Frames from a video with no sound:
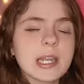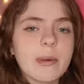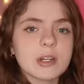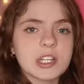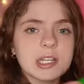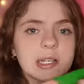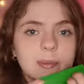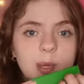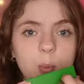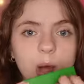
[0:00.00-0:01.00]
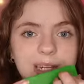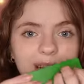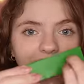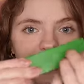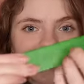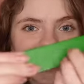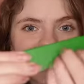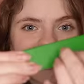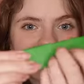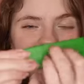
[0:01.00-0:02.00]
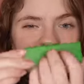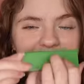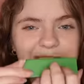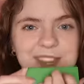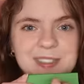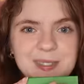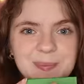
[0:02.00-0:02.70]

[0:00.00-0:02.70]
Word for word: I want you to tell me what color is this.